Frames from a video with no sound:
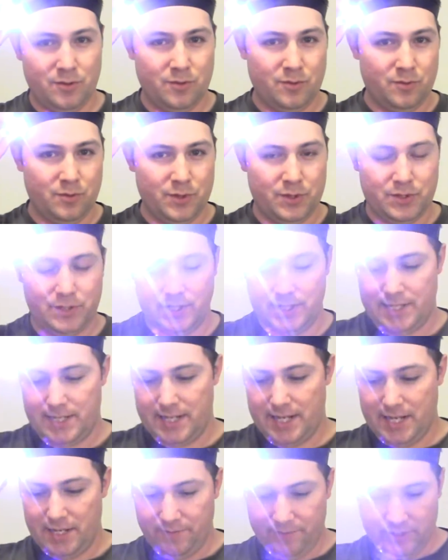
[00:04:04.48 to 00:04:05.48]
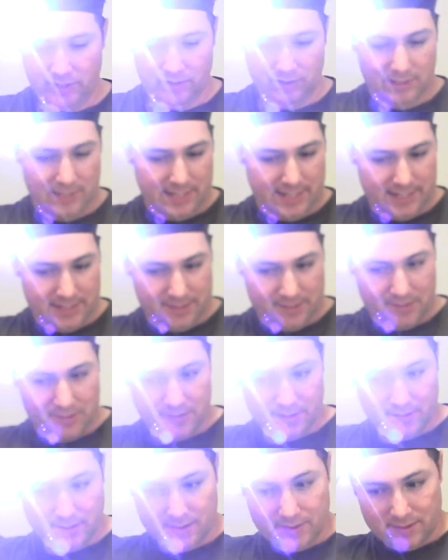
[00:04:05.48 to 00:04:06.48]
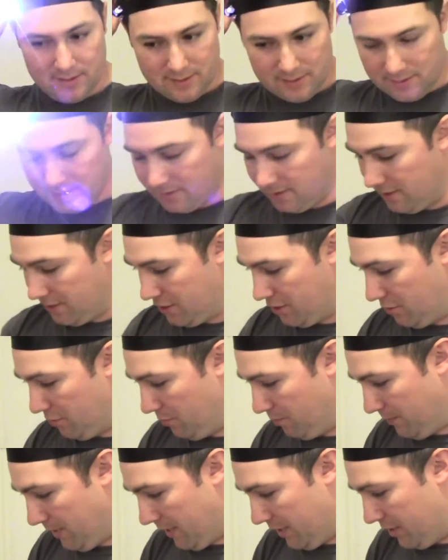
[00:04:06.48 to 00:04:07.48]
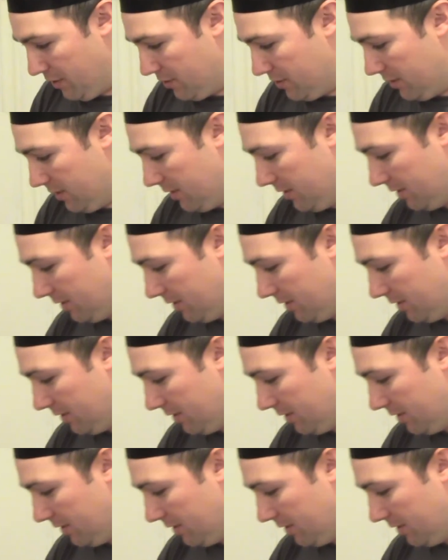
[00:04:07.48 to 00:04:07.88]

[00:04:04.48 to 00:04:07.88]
with the heavier lights that you might